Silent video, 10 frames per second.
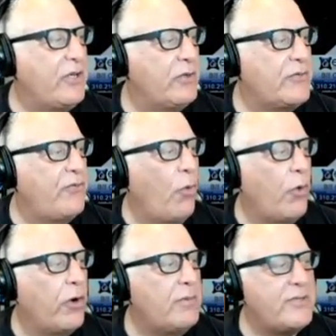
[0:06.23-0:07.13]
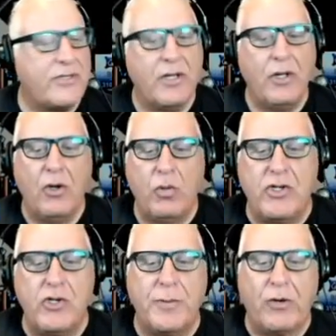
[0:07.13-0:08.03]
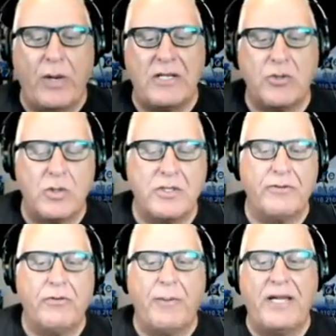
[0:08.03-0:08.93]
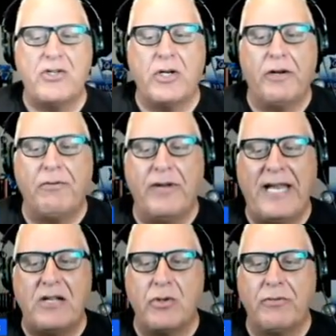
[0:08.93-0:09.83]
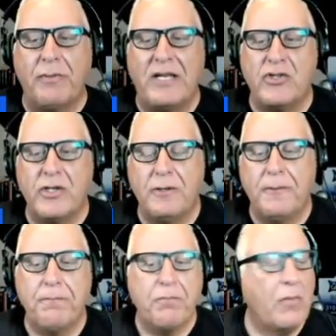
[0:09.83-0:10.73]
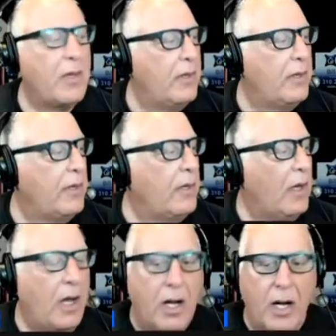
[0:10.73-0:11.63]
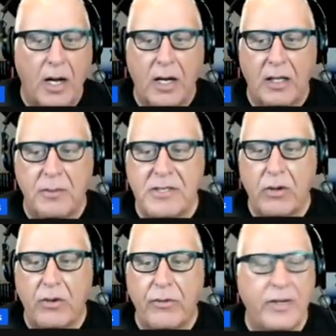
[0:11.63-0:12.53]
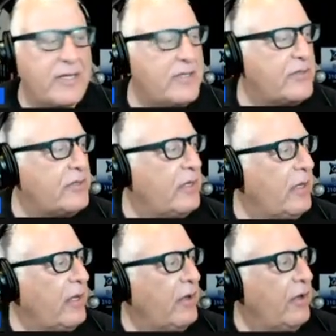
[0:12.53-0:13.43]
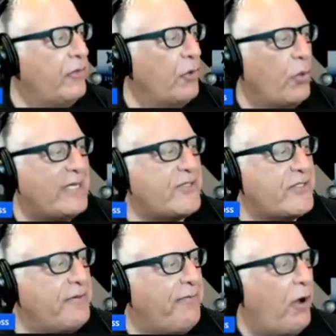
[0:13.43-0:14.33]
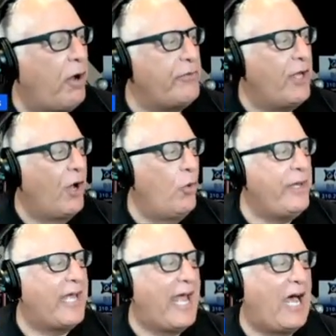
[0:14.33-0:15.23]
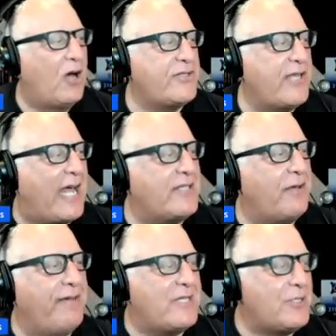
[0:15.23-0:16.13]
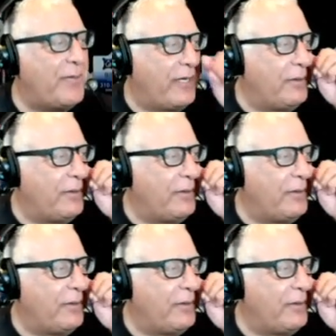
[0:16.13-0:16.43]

Here's Forbes, which used to be a great source of information on financial information. Uh, let me see. Oh, there it is. The risks involved in owning a house as an investment.